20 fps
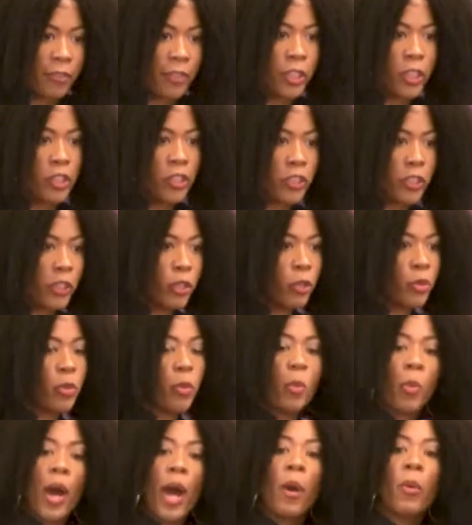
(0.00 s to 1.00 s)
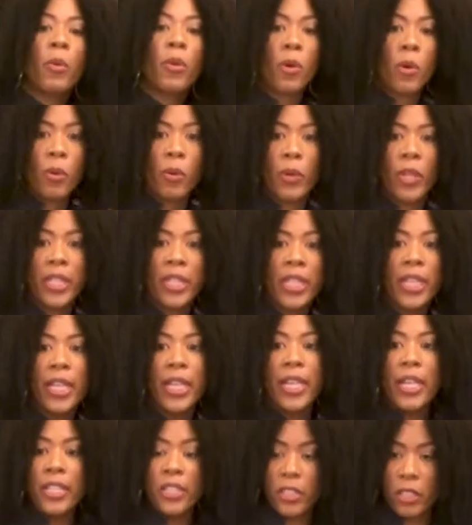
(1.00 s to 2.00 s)
for your children while we're on
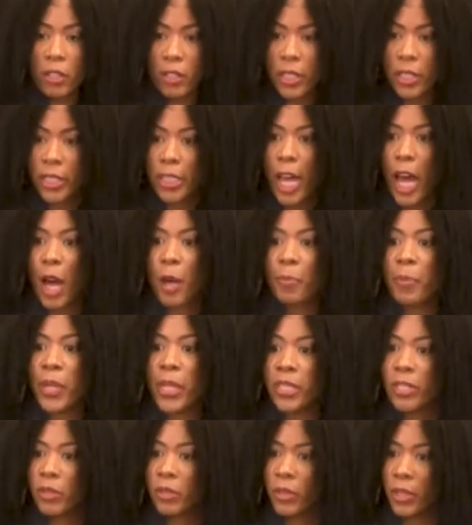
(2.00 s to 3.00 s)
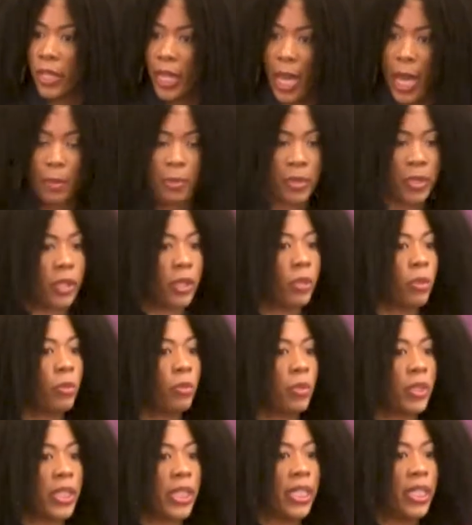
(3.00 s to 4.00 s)
certain topics, you can
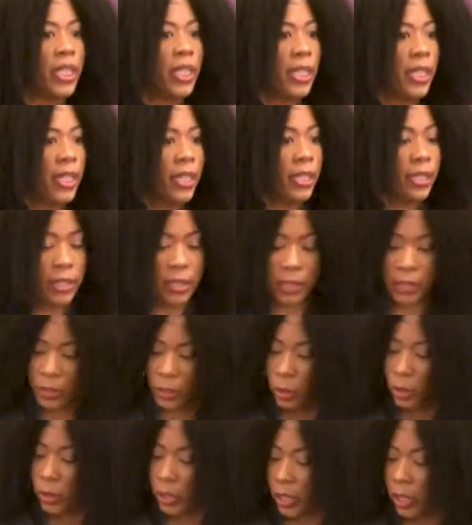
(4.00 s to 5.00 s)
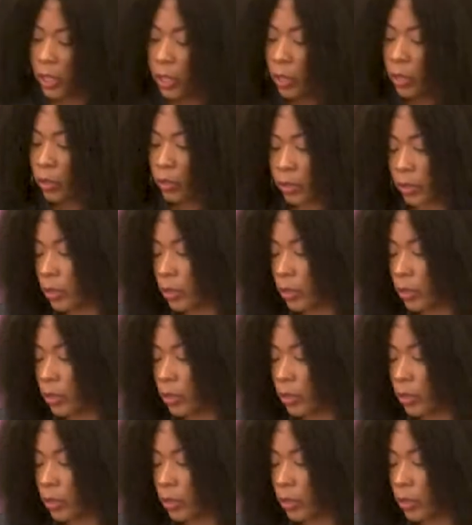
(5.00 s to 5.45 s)
absolutely do so.